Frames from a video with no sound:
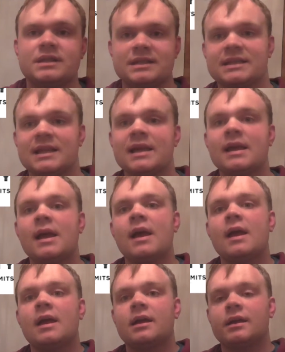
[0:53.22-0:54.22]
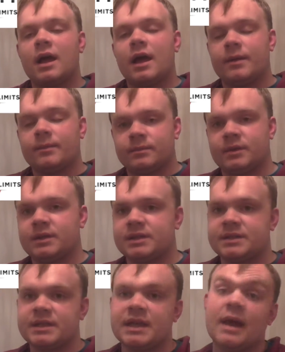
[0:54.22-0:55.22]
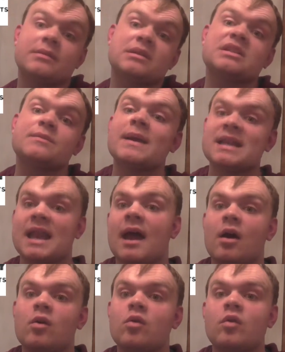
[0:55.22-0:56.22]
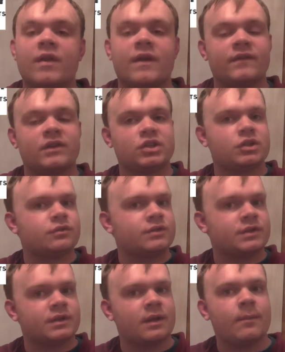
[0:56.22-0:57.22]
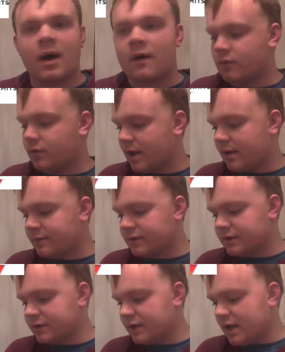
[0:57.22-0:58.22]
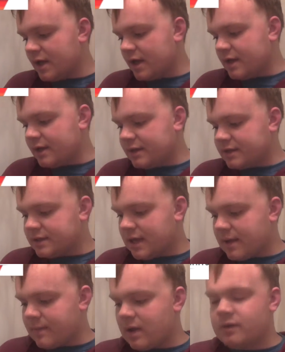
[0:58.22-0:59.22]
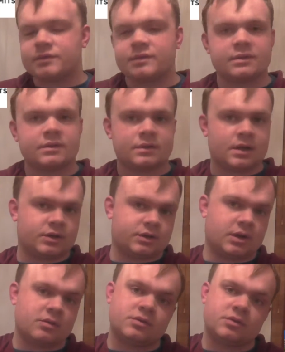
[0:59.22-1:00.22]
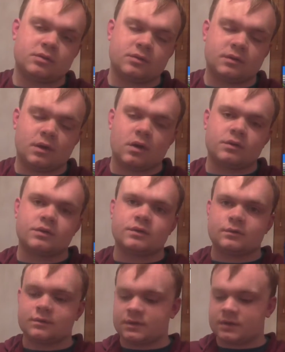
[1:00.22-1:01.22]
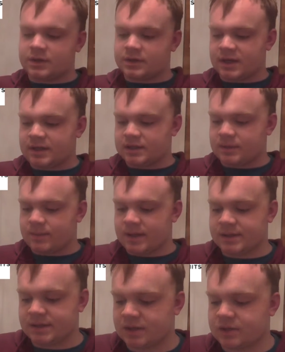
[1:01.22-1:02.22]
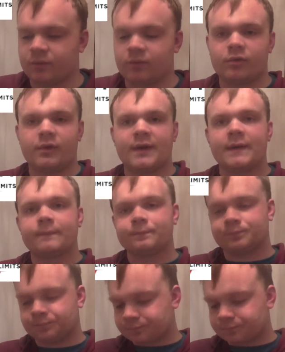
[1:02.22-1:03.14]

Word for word: Disney, the Disney characters, but now they've introduced the Marvel characters. This came out on such consoles such as the PlayStation 3,